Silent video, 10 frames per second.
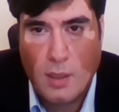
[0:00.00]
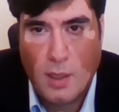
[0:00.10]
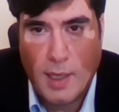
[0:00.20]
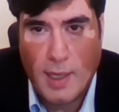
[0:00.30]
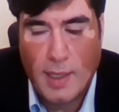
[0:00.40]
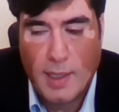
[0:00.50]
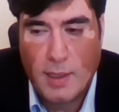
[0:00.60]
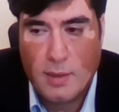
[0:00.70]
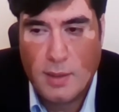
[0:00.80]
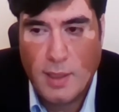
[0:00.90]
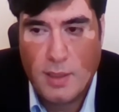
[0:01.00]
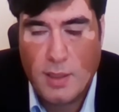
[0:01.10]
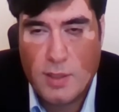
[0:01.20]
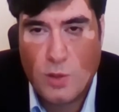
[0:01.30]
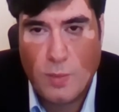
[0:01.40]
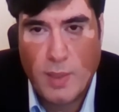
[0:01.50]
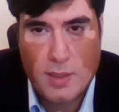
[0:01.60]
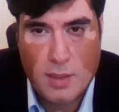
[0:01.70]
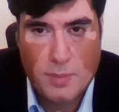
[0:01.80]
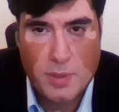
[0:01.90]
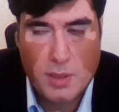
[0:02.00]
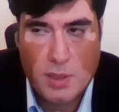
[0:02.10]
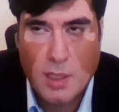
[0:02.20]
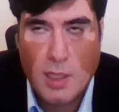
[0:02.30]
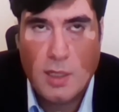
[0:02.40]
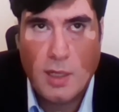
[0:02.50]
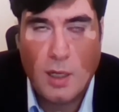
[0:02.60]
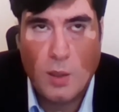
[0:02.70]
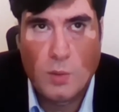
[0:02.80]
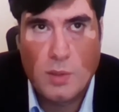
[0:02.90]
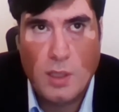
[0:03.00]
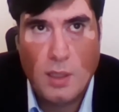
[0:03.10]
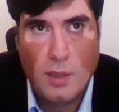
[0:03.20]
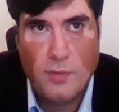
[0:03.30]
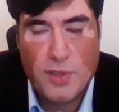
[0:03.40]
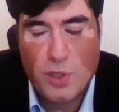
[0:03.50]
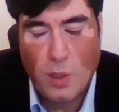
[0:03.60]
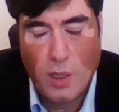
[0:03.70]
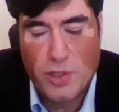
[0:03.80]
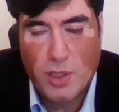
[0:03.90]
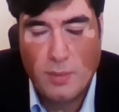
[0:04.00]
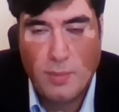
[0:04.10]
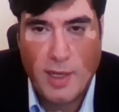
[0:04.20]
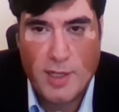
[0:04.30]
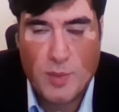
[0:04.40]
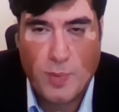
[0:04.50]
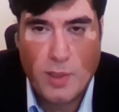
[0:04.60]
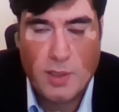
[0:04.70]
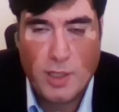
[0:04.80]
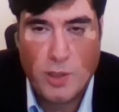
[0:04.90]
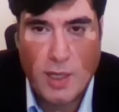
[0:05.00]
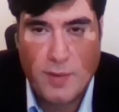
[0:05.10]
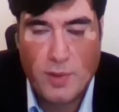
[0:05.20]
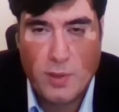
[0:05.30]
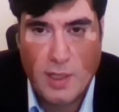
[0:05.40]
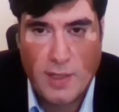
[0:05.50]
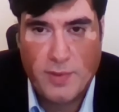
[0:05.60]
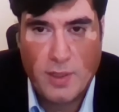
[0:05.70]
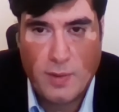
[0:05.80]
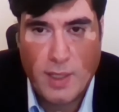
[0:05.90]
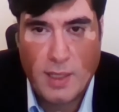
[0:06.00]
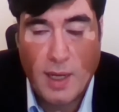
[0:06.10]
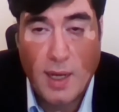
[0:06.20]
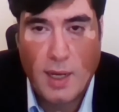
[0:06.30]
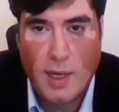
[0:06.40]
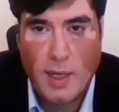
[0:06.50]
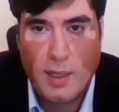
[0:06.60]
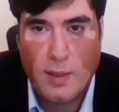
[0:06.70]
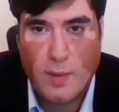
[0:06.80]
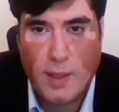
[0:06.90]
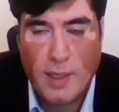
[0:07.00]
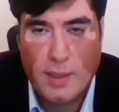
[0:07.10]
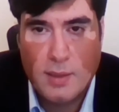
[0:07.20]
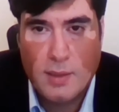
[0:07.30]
and it does so by assumptions. Now, the physiological blind spot that you have in your left and right eye, right?